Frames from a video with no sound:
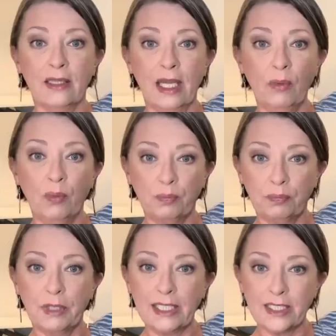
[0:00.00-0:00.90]
They
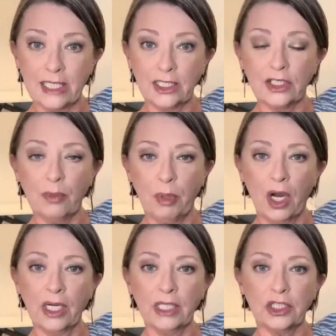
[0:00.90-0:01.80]
they stitch the
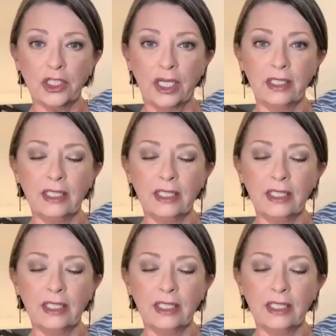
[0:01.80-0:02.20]
pocket shut.